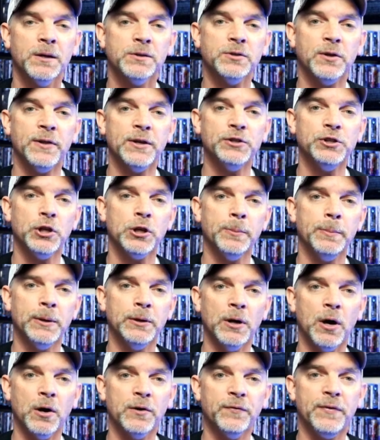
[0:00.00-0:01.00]
so that you can
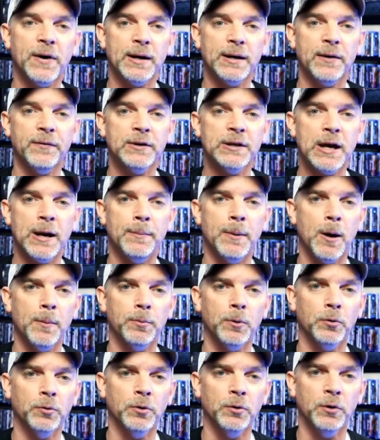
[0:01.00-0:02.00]
be notified every time I
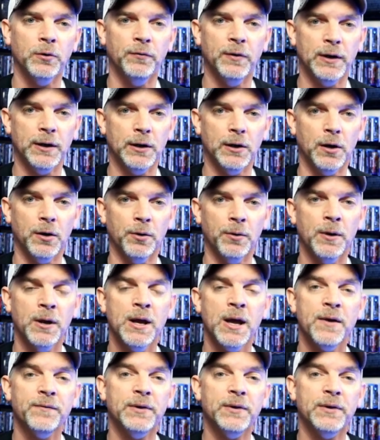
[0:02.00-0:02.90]
upload a new video.